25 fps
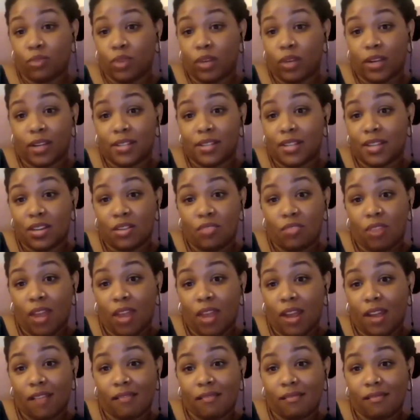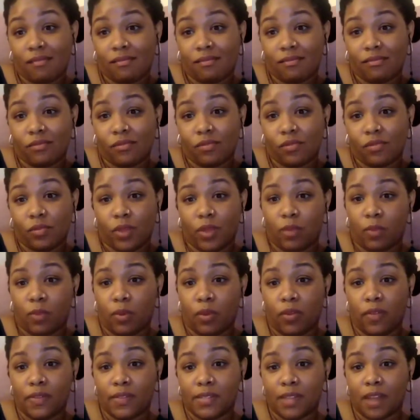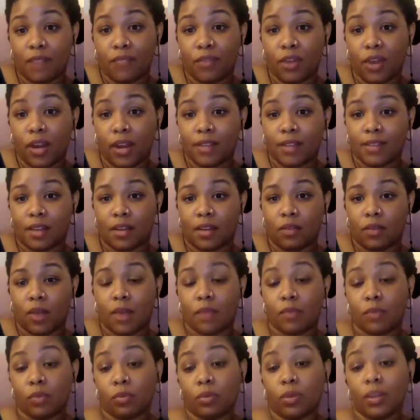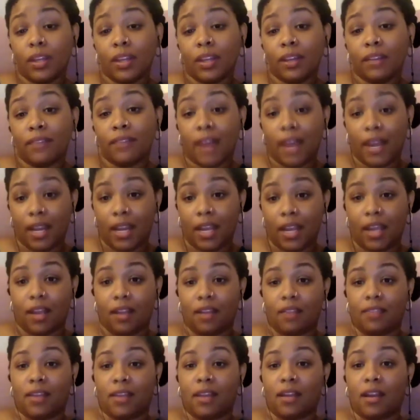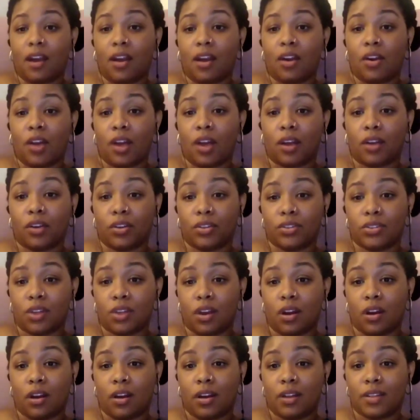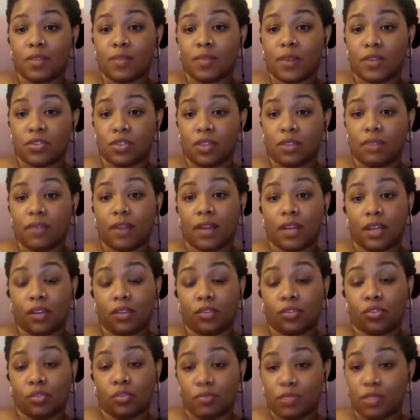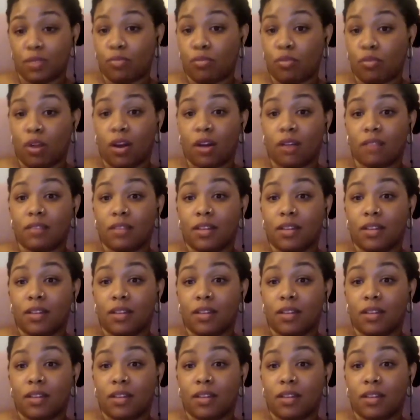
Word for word: we're continuing with both these offerings and, and we're really finding that our young adults are especially finding group support